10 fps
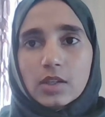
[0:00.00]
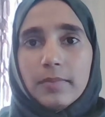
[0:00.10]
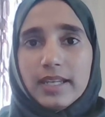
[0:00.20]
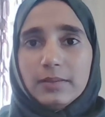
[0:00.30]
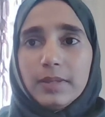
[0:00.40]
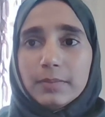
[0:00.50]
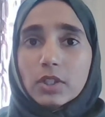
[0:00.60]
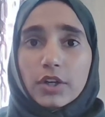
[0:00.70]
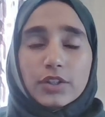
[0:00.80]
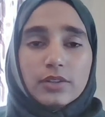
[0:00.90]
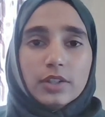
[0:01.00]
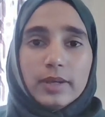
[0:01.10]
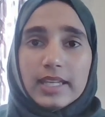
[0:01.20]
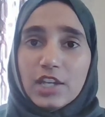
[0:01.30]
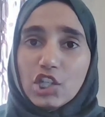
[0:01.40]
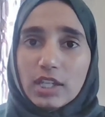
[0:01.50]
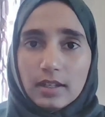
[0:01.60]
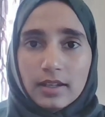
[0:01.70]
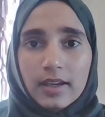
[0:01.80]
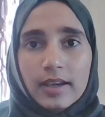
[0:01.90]
And so many people are, you know,
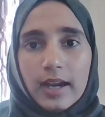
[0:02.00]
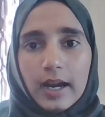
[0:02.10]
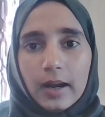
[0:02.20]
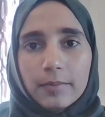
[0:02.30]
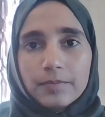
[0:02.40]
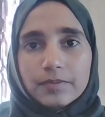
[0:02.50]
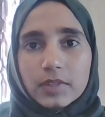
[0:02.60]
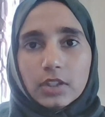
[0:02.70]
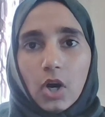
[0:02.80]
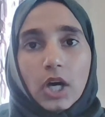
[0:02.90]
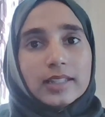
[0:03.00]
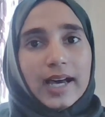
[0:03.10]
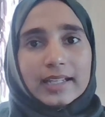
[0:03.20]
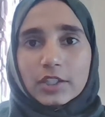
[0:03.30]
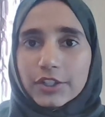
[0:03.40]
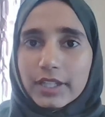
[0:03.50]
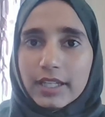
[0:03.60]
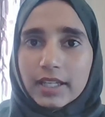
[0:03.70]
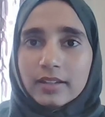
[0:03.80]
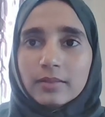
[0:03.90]
engaging in, um, you know, online
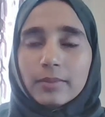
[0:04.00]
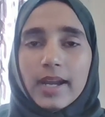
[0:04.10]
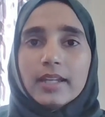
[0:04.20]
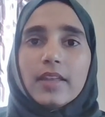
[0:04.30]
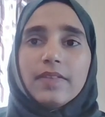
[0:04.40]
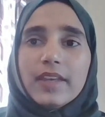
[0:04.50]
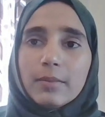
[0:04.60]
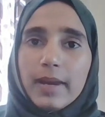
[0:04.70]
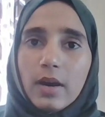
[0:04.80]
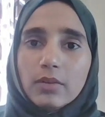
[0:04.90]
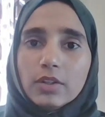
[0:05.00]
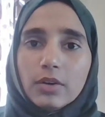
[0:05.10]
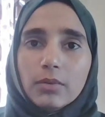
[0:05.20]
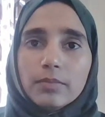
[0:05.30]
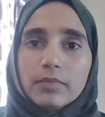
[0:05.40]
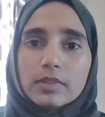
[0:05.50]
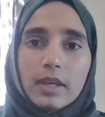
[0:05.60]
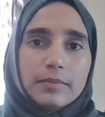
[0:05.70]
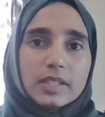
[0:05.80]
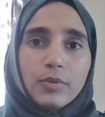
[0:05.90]
learning, right? And think about, you know,
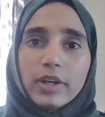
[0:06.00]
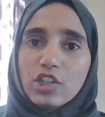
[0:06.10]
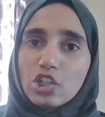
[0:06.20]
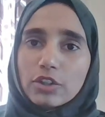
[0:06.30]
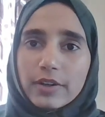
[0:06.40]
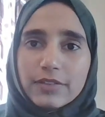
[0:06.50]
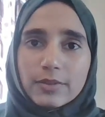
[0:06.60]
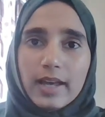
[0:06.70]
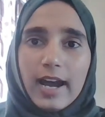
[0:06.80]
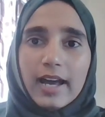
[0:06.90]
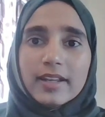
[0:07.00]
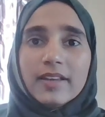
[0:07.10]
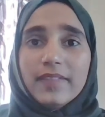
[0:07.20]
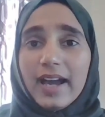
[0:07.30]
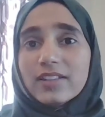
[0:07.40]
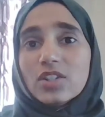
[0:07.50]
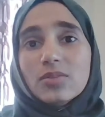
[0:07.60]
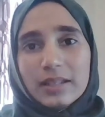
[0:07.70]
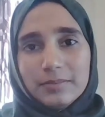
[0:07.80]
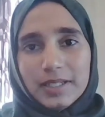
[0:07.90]
I'm supporting children through that. That
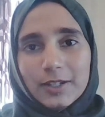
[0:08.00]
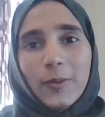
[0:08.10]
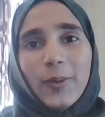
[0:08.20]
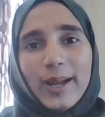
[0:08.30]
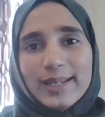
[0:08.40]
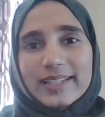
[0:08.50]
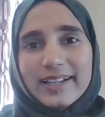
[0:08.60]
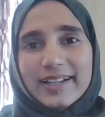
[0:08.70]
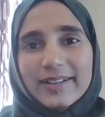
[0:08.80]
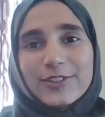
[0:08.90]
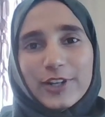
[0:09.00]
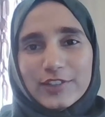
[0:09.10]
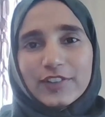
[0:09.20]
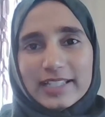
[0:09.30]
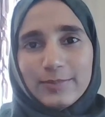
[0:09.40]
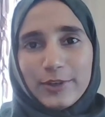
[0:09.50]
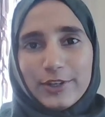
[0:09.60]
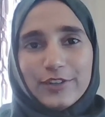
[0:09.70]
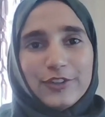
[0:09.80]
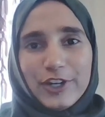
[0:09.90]
too can be quite a stressful
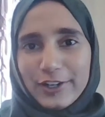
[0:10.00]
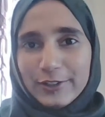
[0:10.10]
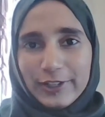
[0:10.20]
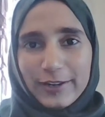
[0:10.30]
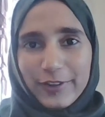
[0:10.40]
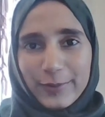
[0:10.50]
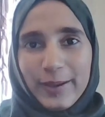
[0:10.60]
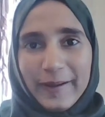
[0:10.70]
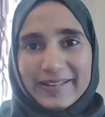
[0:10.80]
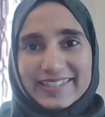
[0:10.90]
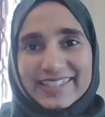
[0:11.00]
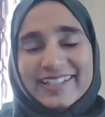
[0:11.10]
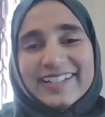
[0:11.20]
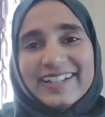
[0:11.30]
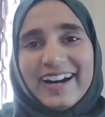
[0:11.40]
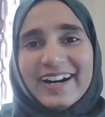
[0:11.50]
experience if you talk to a lot of other parents.